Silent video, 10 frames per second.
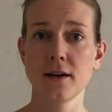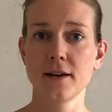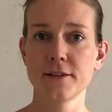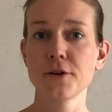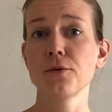
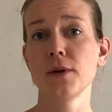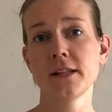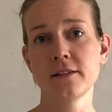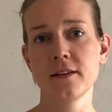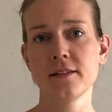So
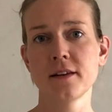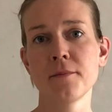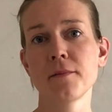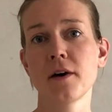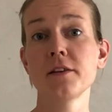let's see
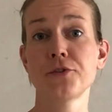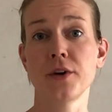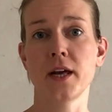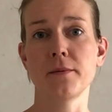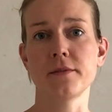some country
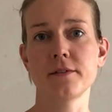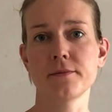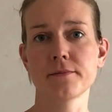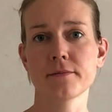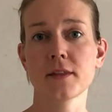names.
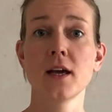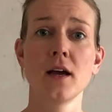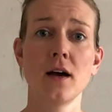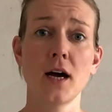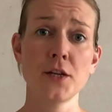
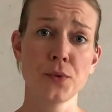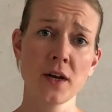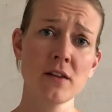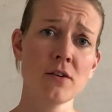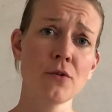As we
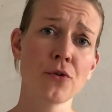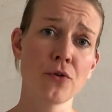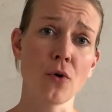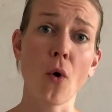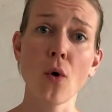cannot go
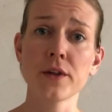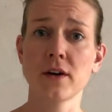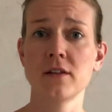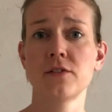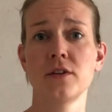through all the
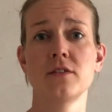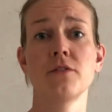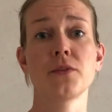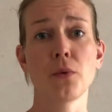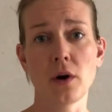countries
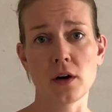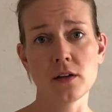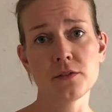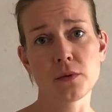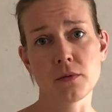of the
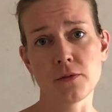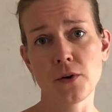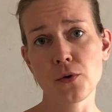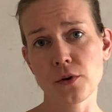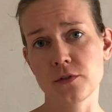world, we will
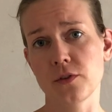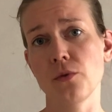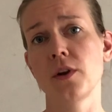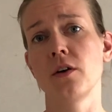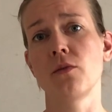focus
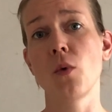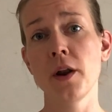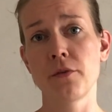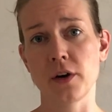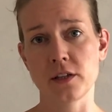only on
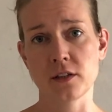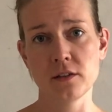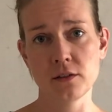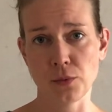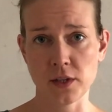one
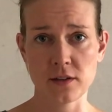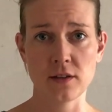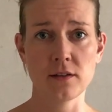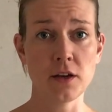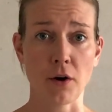region, which
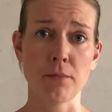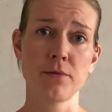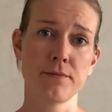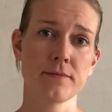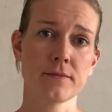is Europe.
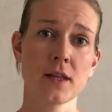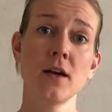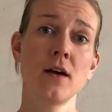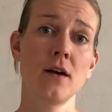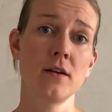
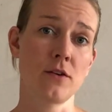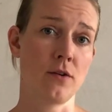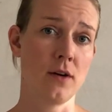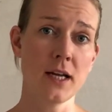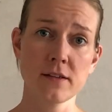So
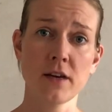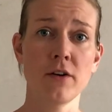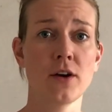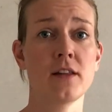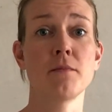let's have a
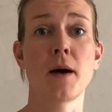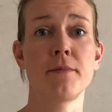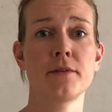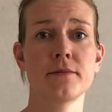look at the map.